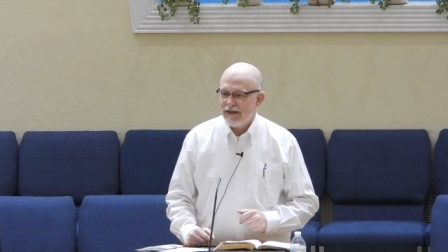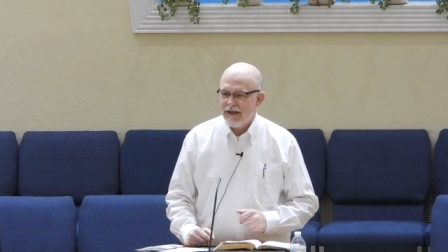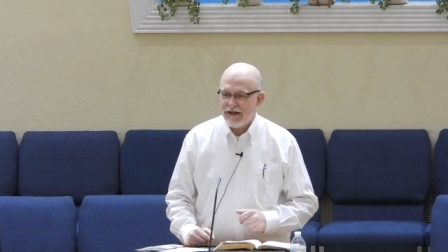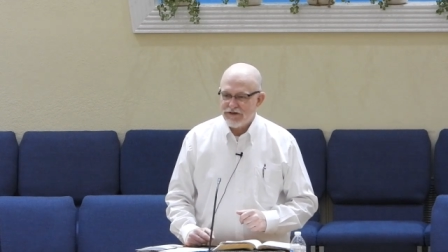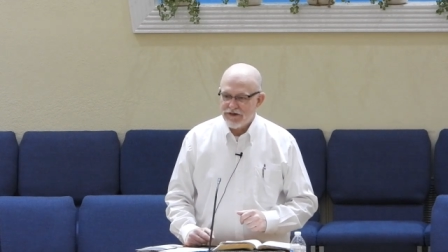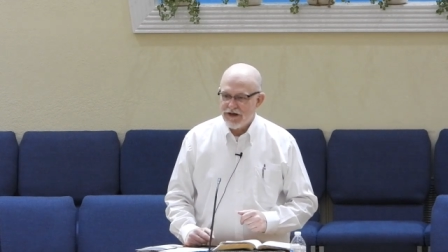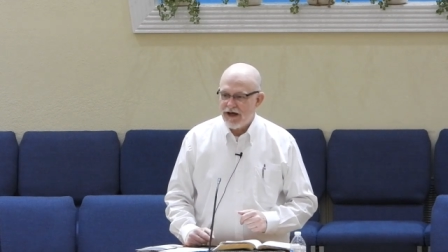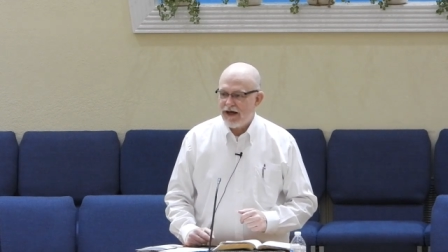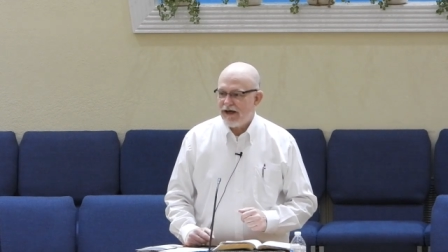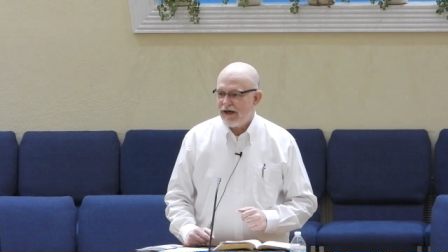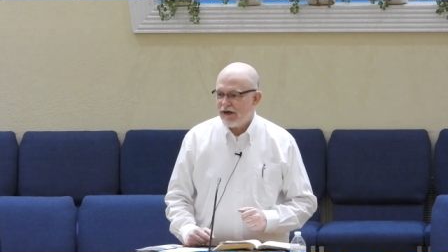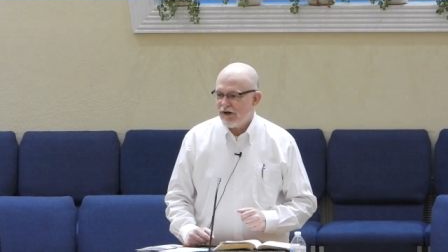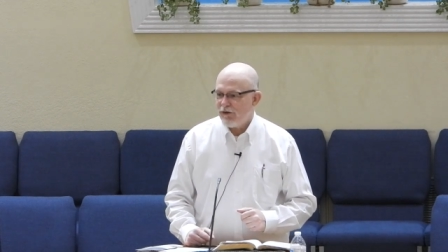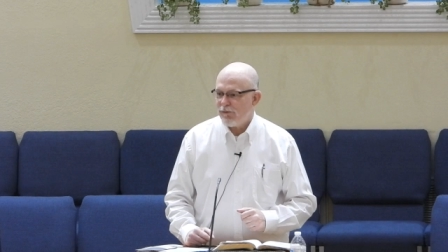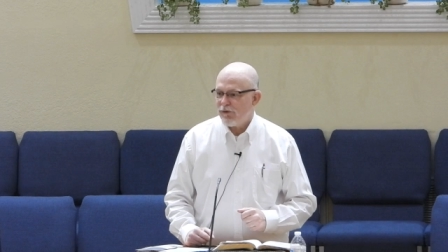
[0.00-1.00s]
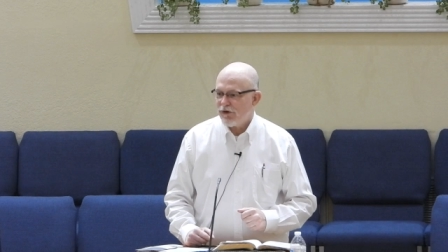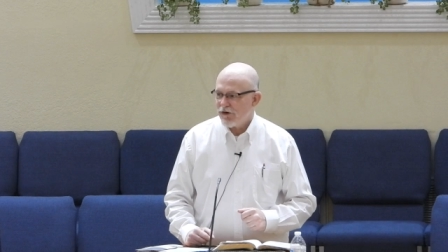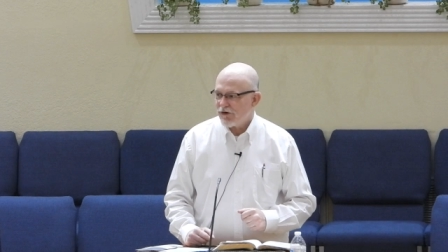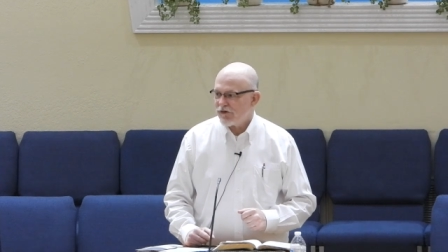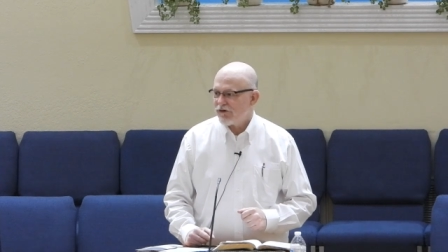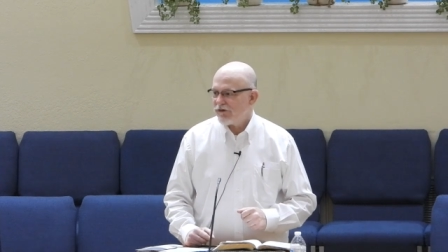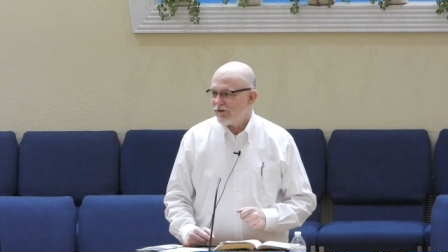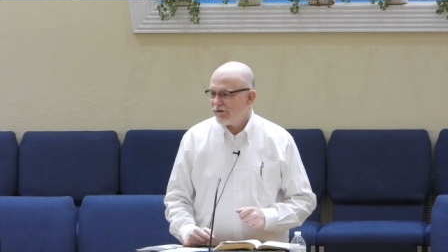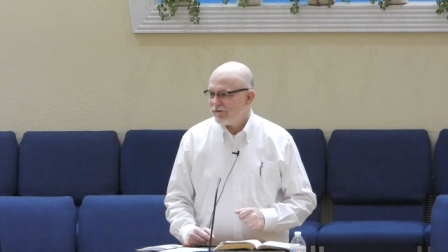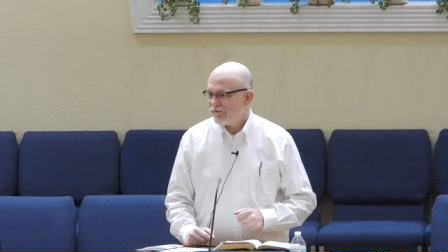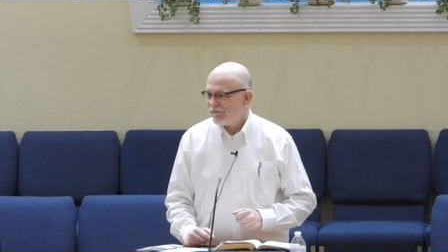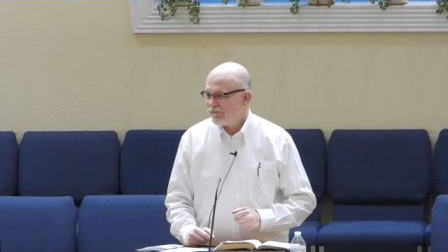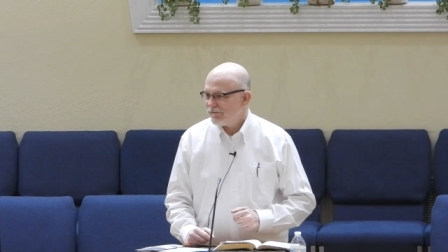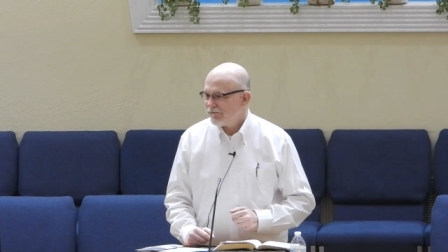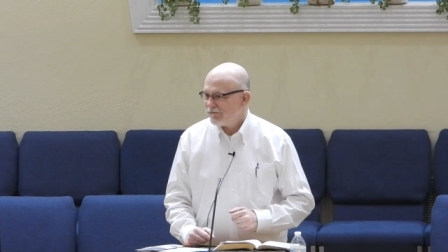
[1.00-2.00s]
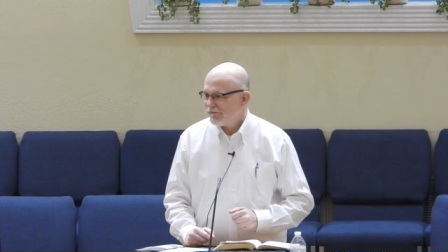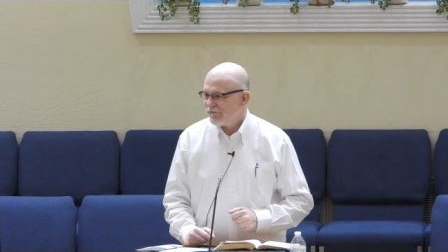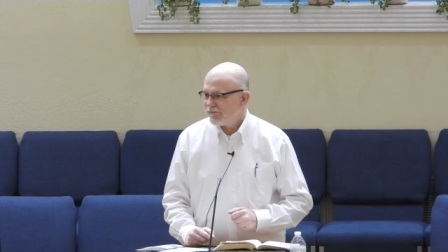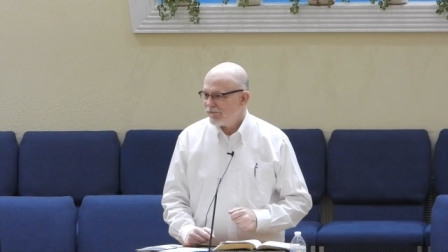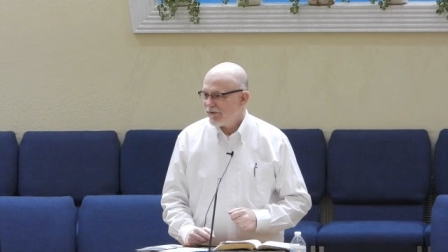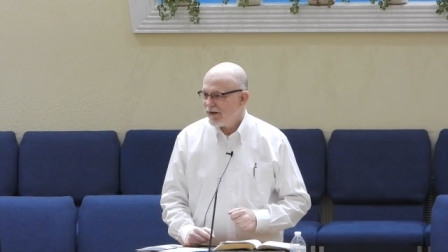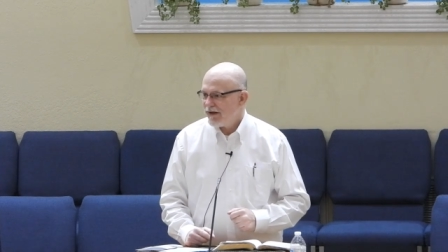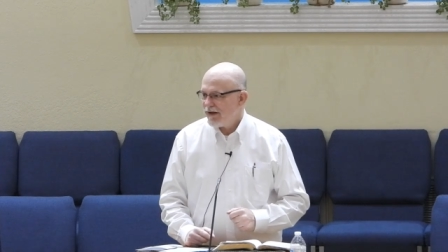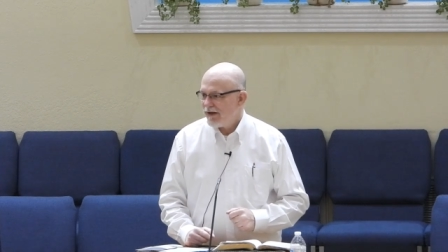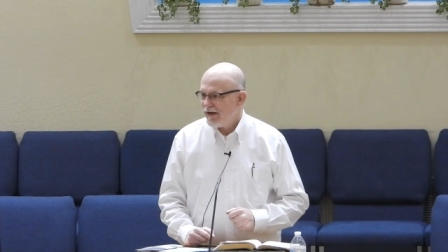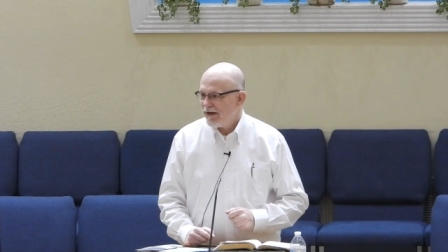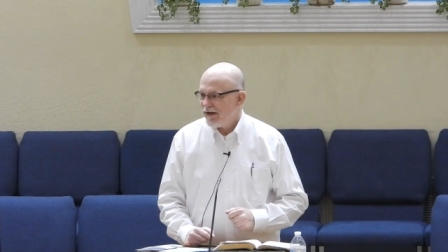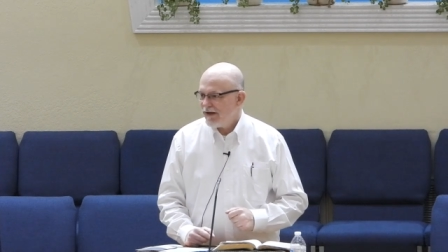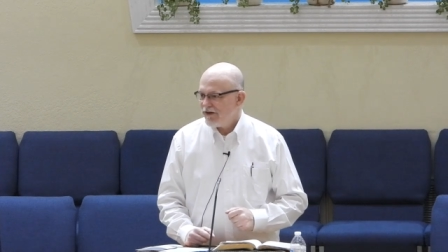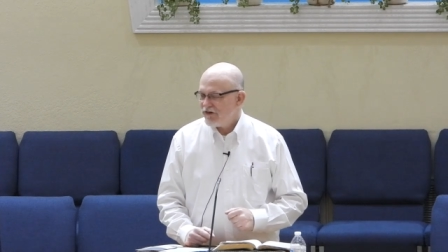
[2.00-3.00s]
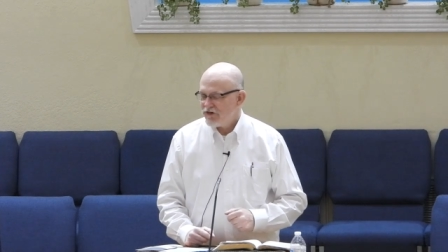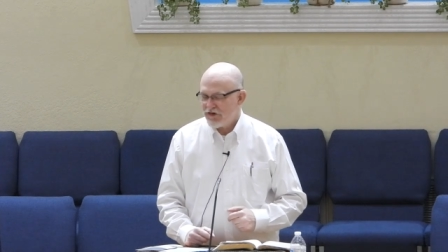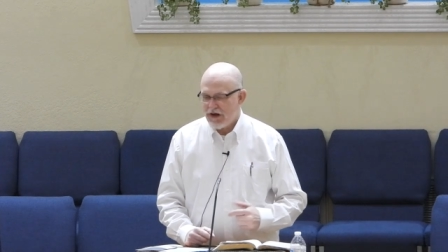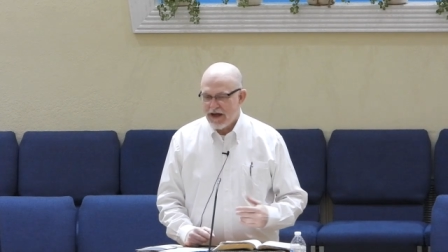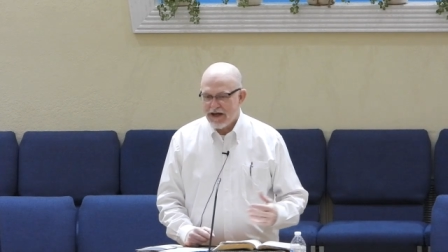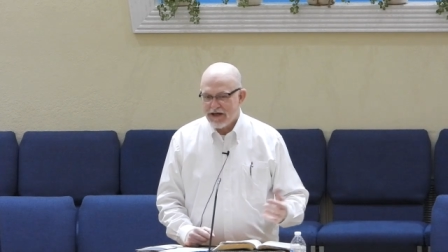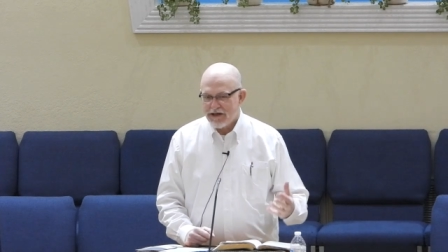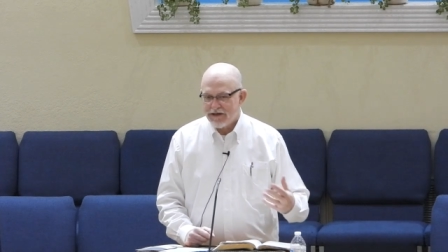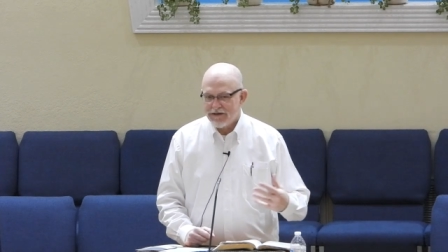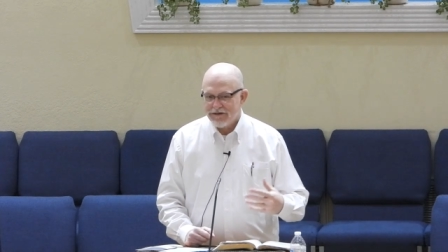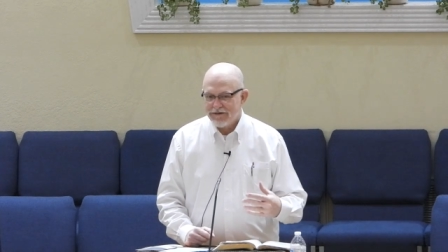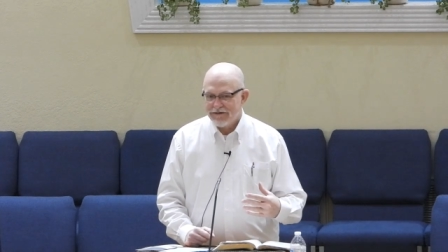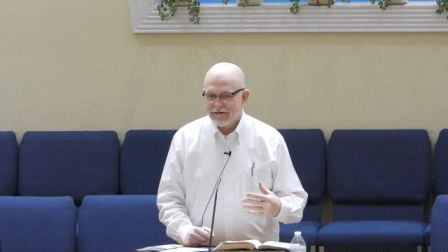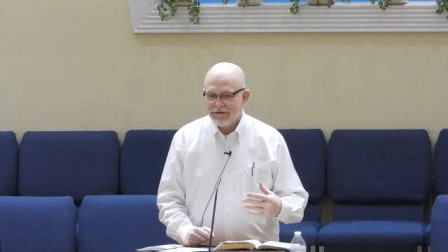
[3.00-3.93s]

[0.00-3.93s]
That's not how it works. Satan